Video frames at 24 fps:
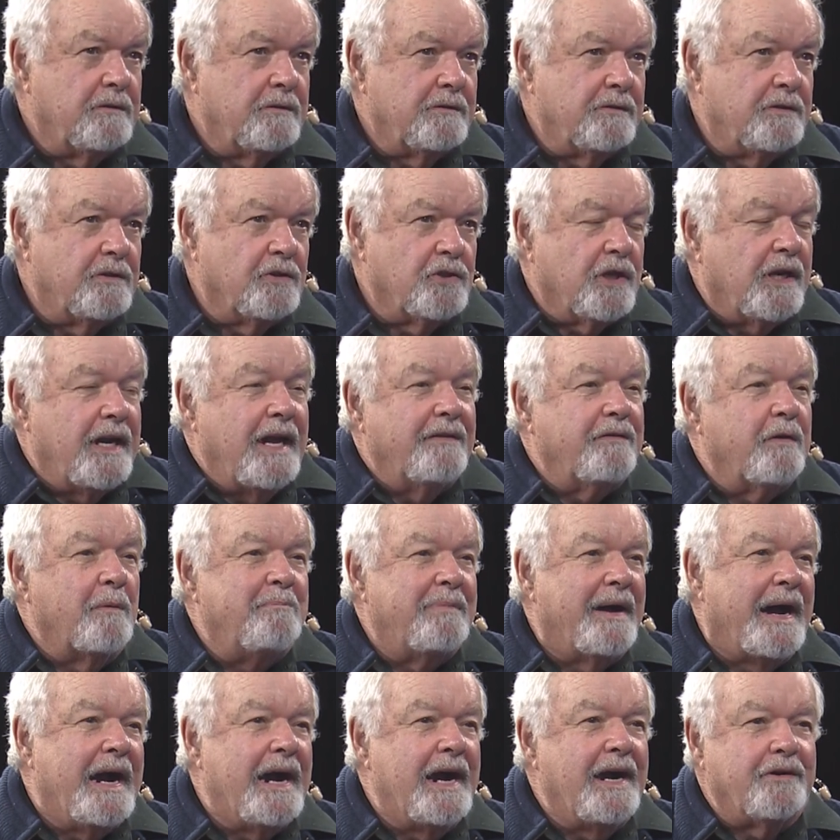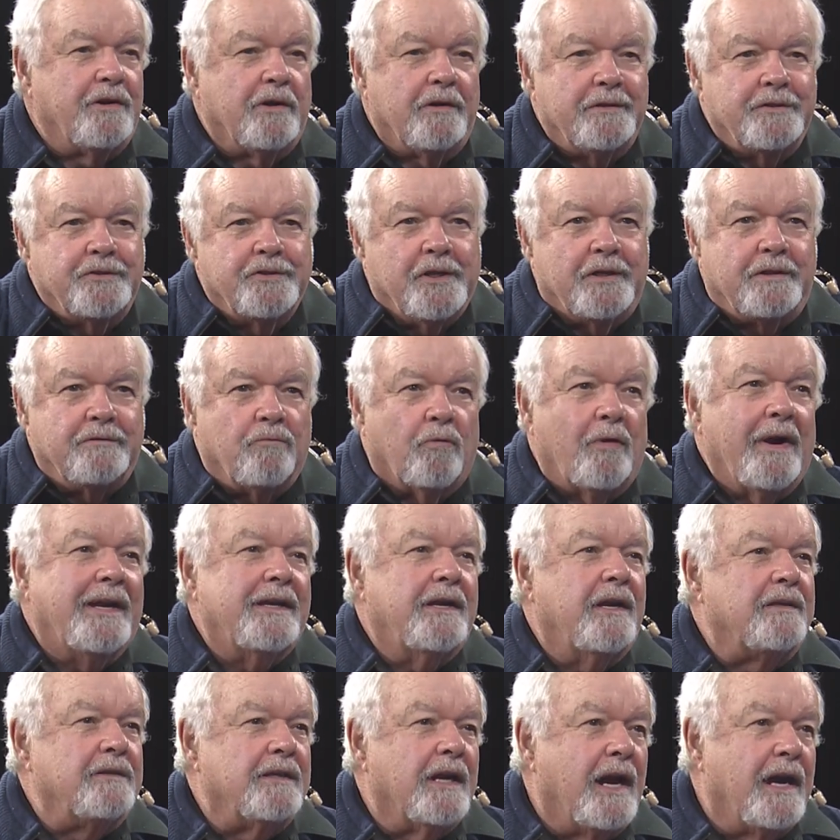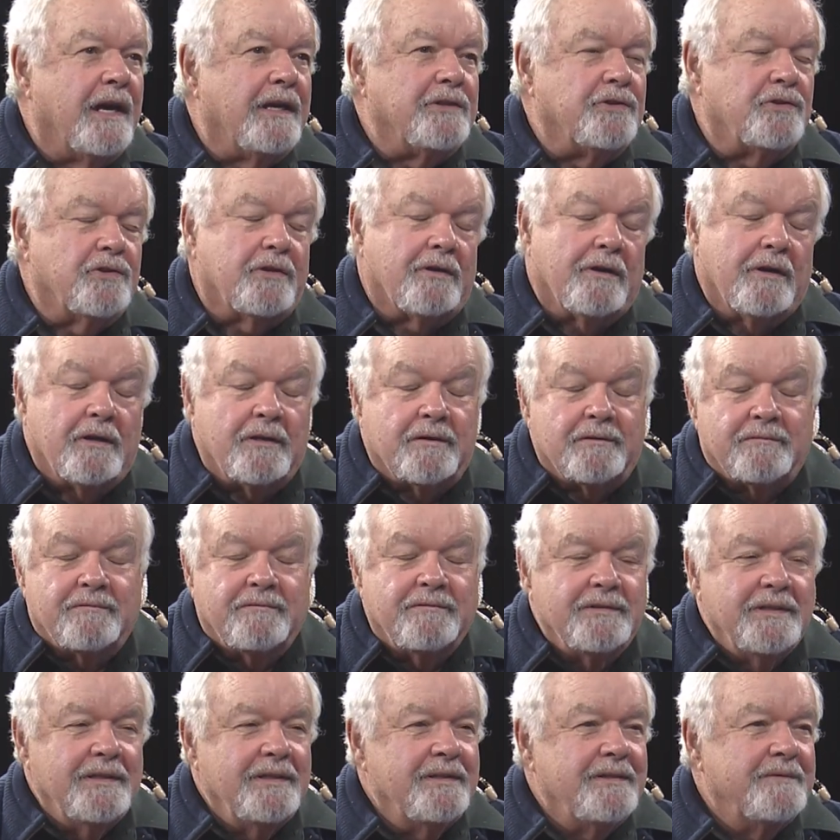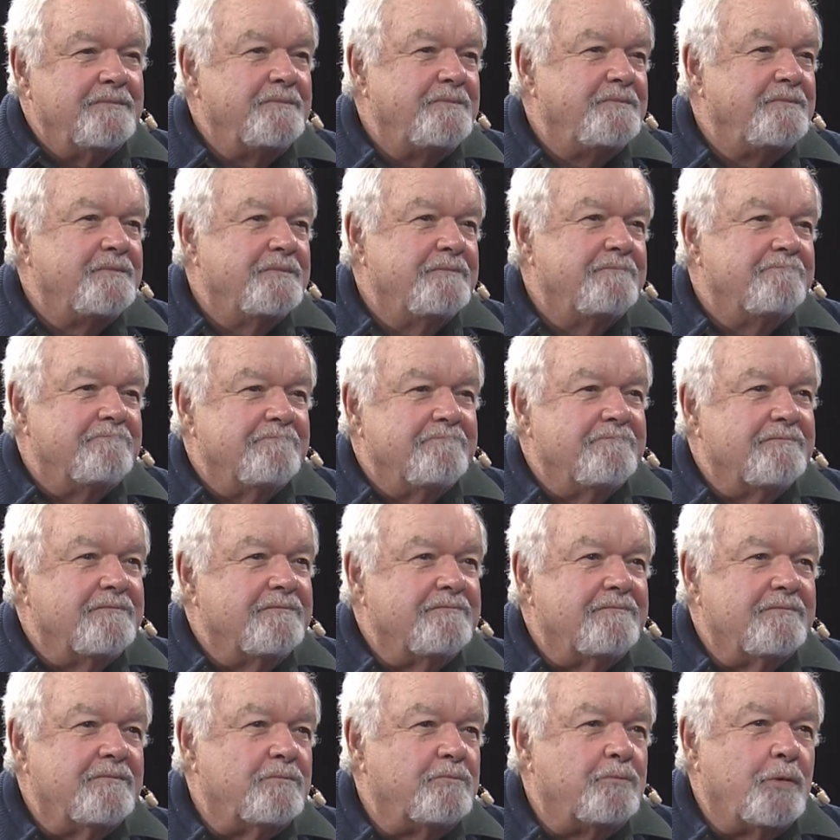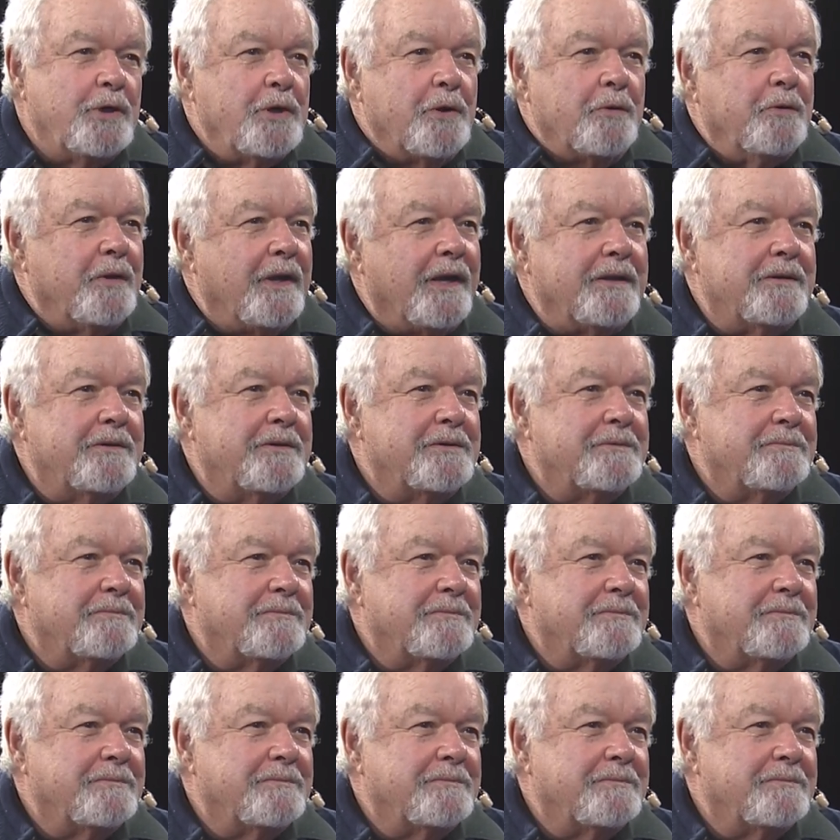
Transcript: Does it have a part or is it recognized or what do you think?